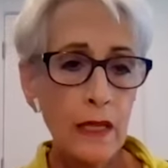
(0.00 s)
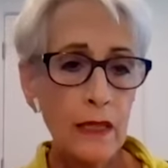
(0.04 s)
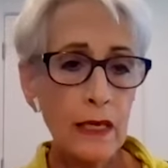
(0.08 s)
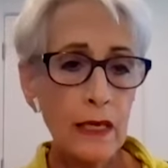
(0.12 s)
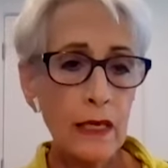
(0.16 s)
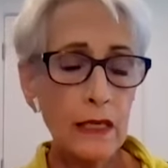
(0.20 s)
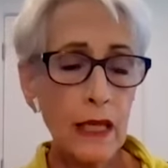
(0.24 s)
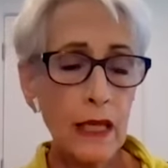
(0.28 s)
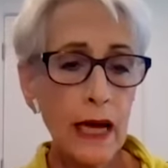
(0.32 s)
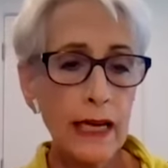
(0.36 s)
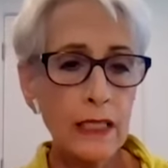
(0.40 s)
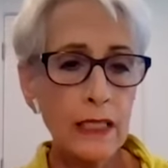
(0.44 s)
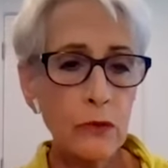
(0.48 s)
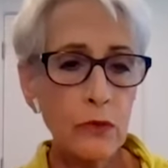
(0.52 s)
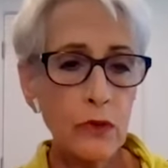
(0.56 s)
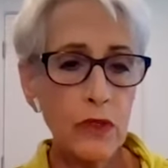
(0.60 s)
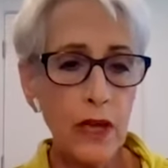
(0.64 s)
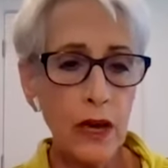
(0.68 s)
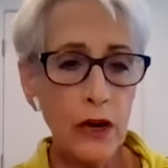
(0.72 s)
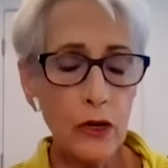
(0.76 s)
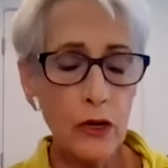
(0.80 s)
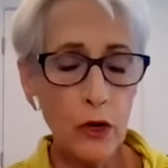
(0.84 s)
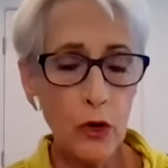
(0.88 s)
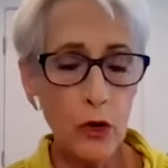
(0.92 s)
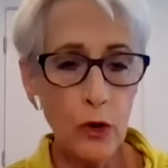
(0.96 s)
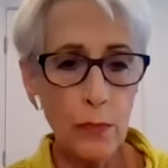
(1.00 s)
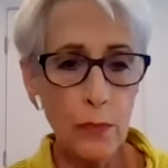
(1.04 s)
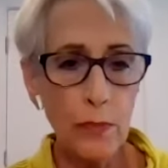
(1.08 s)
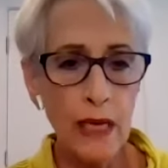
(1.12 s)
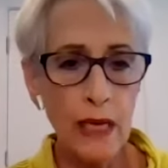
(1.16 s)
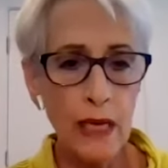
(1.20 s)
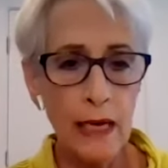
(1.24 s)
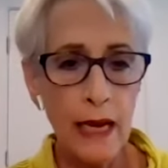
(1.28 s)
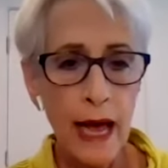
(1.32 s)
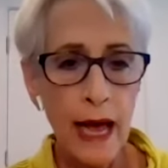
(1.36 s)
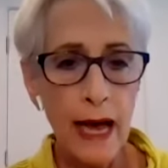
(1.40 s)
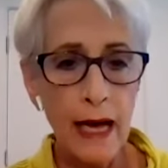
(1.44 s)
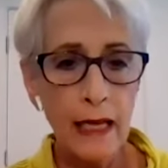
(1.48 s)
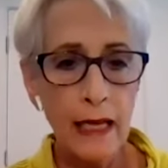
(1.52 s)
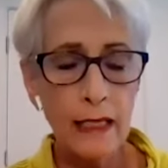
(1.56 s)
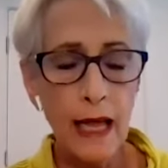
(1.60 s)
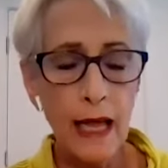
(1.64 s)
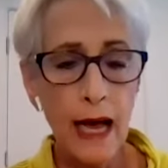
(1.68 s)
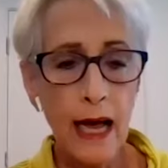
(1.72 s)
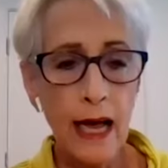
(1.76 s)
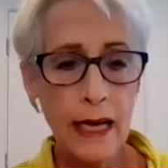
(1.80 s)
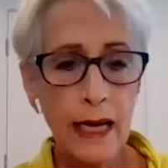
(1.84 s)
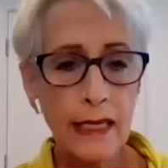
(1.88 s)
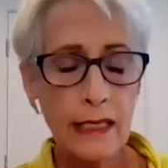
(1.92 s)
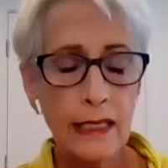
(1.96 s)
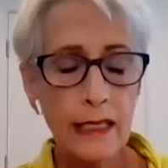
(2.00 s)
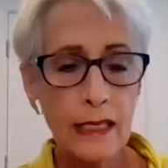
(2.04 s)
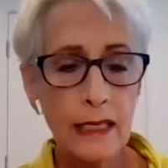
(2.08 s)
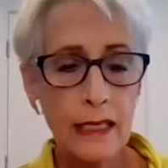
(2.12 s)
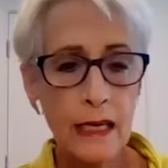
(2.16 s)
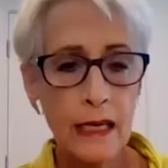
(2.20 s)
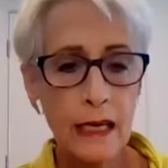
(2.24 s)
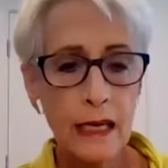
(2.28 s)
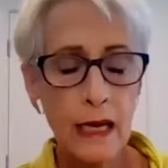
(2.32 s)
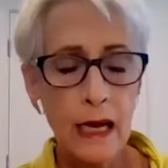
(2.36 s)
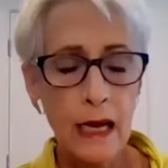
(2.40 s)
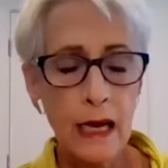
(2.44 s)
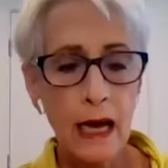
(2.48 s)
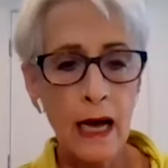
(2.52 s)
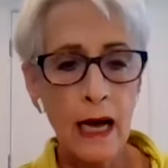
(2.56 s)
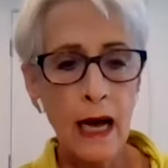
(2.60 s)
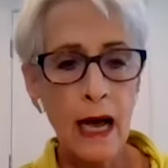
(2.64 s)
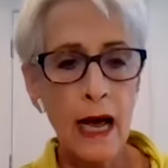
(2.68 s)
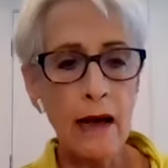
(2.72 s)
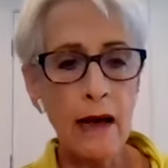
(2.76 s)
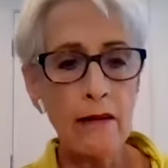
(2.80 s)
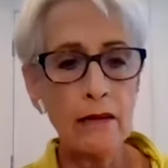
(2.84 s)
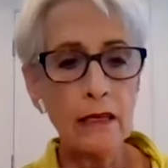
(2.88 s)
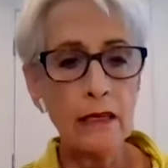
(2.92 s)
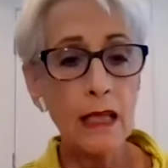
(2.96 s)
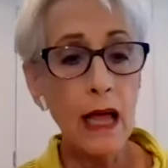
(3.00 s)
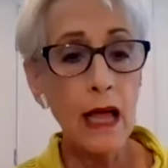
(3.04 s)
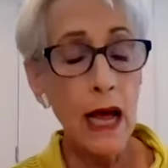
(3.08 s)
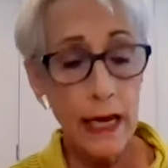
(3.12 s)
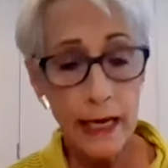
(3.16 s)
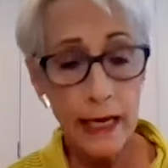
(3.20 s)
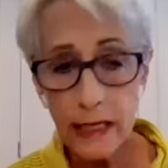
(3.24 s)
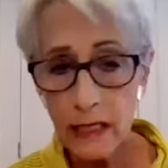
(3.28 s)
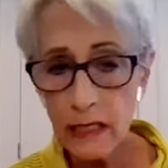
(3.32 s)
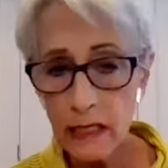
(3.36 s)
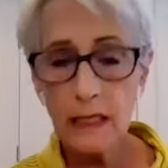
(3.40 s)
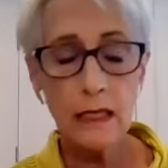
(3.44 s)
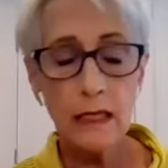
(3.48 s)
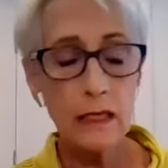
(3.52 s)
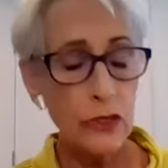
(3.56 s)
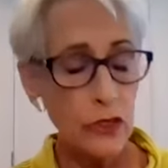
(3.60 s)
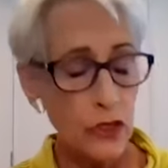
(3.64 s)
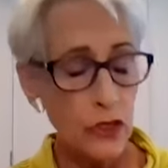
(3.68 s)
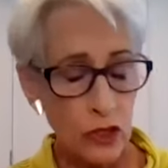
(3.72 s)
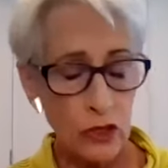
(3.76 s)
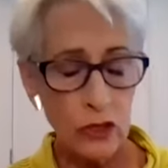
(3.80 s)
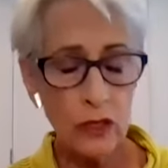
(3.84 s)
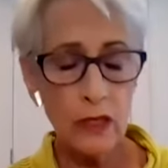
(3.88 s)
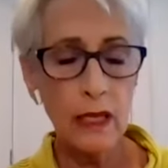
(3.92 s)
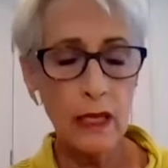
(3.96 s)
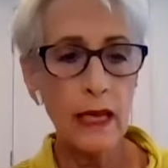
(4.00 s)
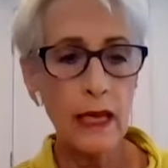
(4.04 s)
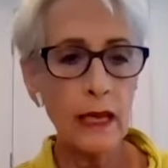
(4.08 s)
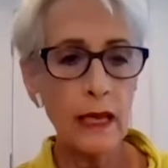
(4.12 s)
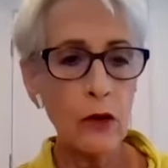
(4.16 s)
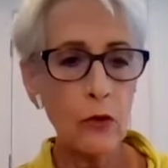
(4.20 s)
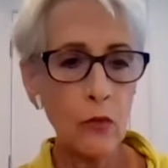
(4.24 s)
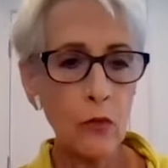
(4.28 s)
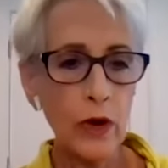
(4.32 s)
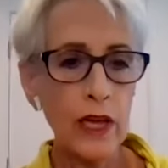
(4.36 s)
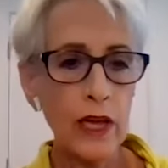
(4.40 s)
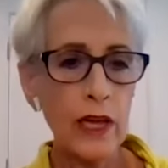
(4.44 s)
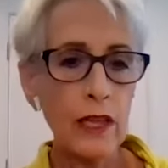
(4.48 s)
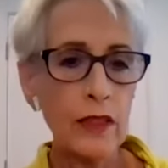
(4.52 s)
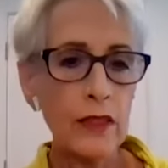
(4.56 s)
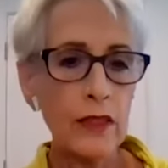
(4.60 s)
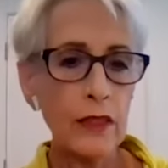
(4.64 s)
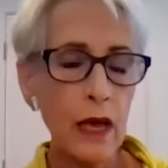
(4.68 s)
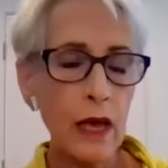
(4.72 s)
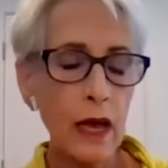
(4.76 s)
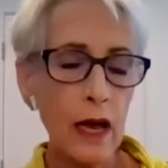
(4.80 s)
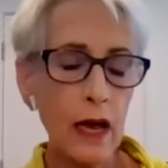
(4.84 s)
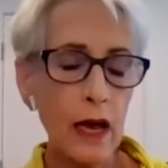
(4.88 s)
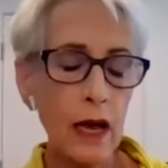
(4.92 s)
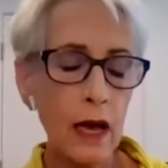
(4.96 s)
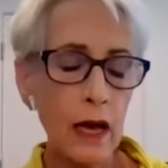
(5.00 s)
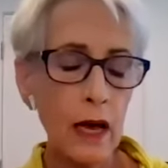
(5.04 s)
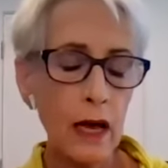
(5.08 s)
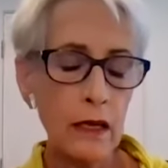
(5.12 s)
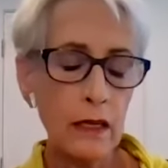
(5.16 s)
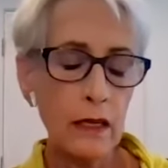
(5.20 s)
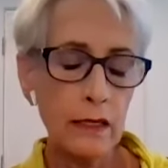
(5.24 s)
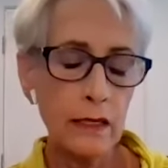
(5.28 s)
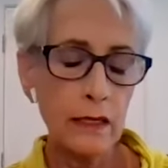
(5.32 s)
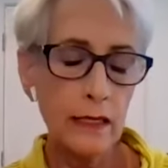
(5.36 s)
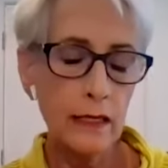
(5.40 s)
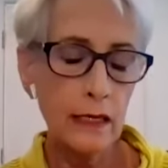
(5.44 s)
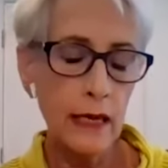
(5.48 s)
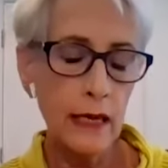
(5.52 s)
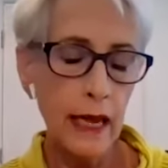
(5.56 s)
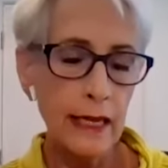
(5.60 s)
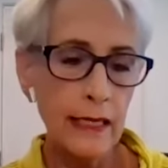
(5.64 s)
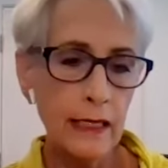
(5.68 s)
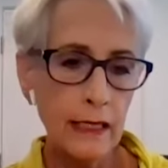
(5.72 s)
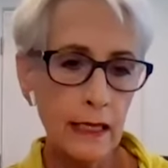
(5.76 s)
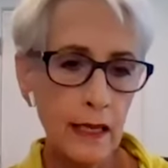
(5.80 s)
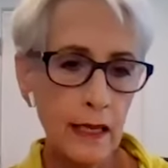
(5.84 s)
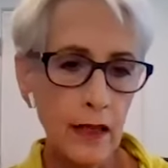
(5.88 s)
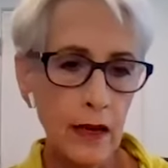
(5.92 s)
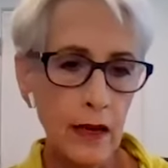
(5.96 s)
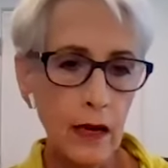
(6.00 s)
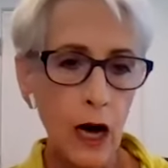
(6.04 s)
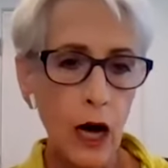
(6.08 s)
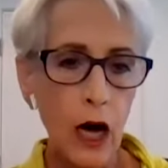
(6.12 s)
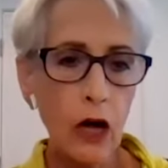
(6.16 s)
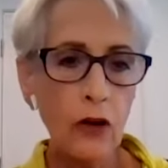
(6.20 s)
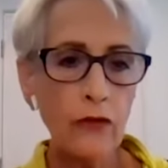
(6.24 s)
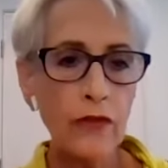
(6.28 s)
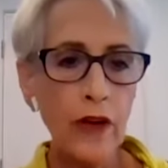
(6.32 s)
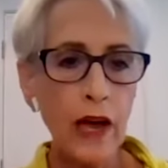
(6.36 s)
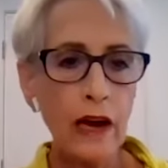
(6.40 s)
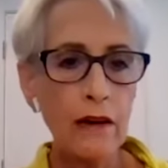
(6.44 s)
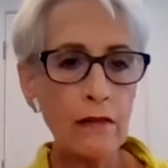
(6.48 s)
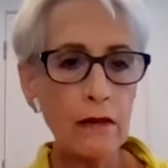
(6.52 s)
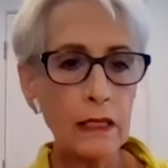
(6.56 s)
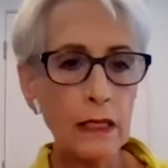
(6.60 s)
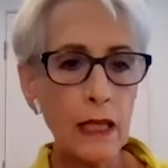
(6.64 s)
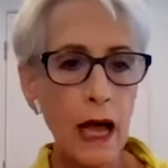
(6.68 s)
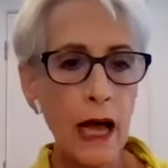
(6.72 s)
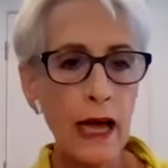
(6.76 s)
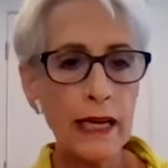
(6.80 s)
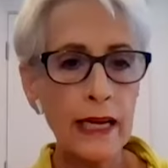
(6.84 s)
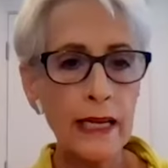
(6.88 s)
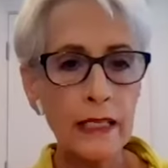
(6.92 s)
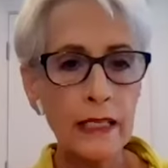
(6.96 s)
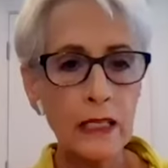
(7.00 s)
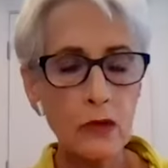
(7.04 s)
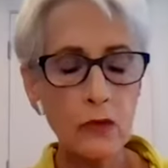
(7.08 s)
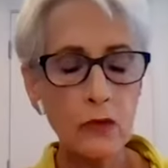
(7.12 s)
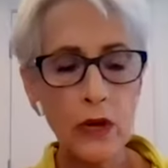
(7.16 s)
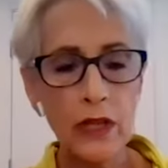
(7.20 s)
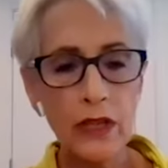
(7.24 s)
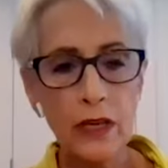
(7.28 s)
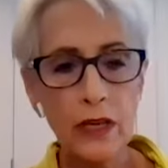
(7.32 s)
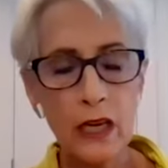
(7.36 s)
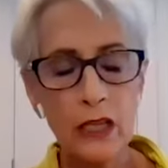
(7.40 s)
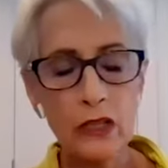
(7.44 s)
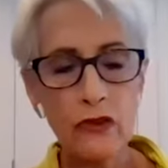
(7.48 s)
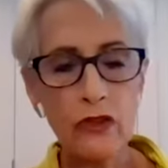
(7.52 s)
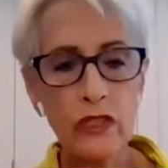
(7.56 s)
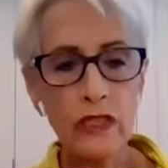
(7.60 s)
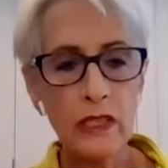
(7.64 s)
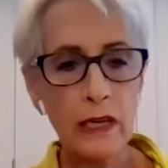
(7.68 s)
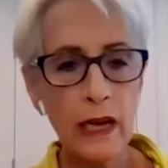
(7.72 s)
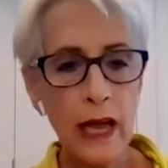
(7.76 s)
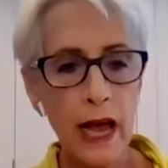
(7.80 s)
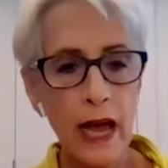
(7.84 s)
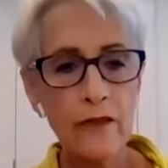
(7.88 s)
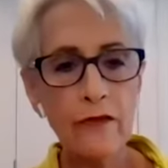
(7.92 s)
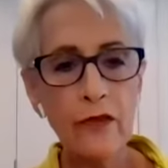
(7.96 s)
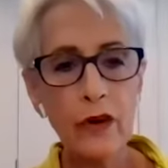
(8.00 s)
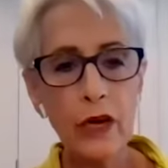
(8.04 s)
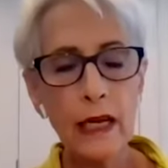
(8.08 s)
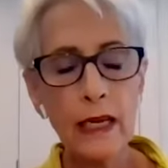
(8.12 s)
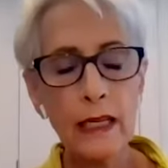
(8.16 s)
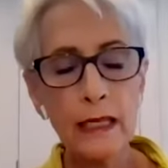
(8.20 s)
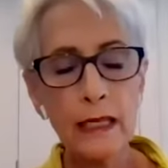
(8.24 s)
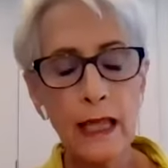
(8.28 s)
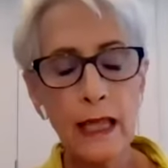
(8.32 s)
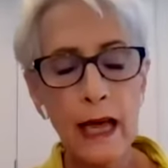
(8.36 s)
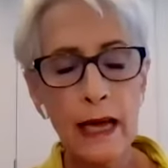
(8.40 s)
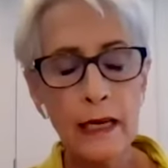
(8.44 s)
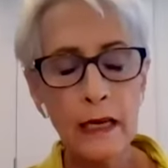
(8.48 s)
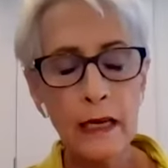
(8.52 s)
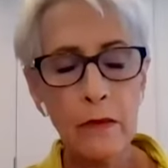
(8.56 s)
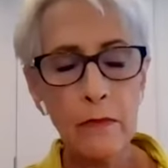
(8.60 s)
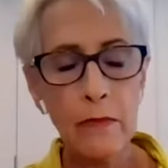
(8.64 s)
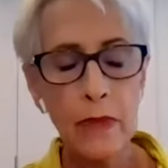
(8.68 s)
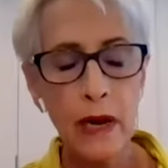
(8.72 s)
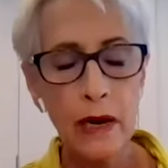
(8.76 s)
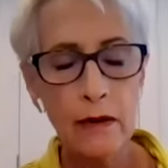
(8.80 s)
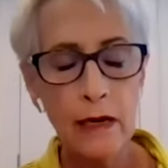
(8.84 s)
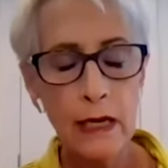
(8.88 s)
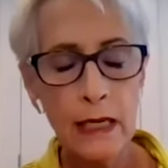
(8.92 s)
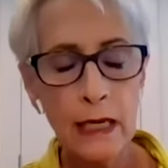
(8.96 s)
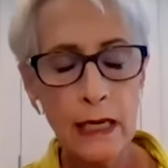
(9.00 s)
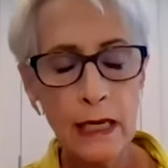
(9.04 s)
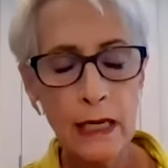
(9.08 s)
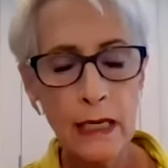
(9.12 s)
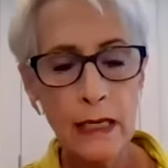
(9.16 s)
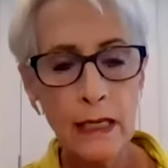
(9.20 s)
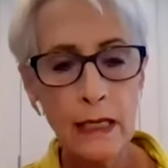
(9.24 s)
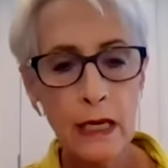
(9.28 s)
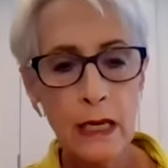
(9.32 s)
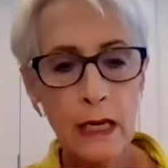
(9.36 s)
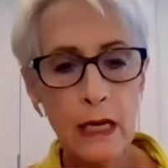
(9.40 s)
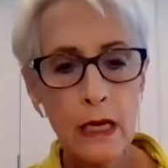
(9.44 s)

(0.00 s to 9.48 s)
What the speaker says: the alliance with our European allies, our alliance certainly with states in the Gulf, our alliance with countries in Africa and Latin America,